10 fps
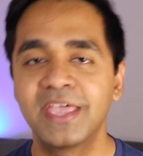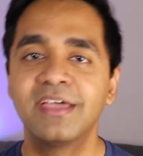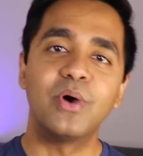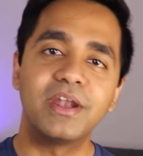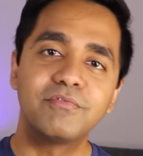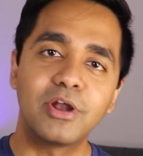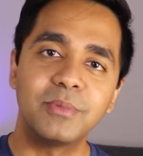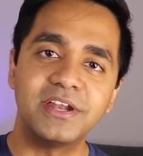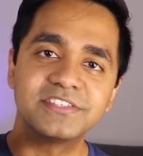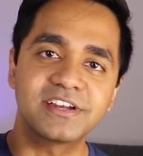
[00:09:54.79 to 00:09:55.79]
Go ahead and follow
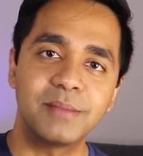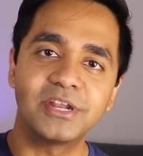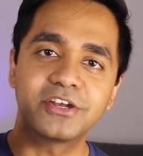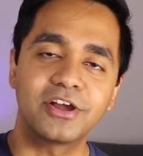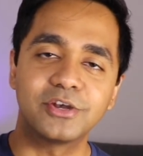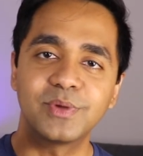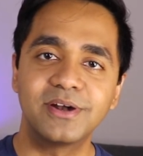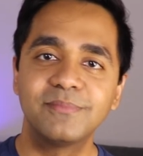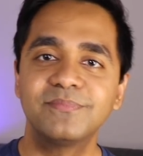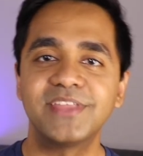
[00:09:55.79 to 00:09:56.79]
me on Instagram, TikTok, and
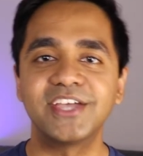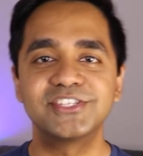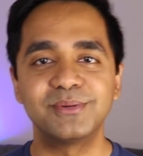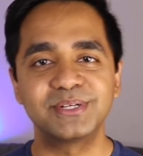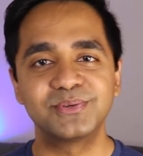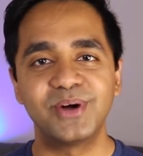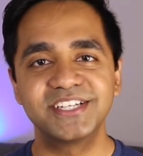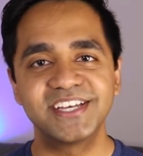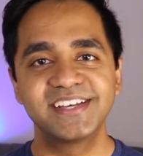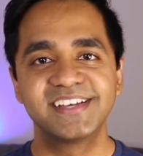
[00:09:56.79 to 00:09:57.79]
Twitter. Thank you so much for
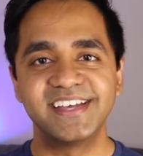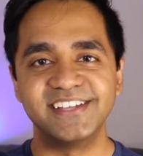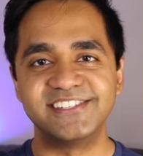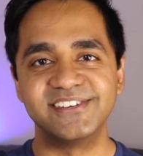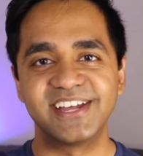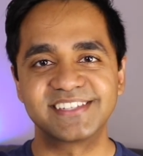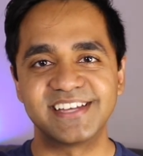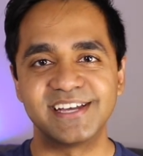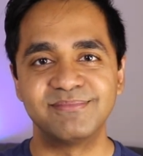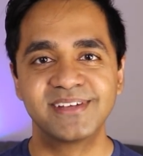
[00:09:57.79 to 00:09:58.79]
watching, and see you next
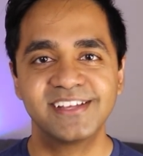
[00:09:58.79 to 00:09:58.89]
time.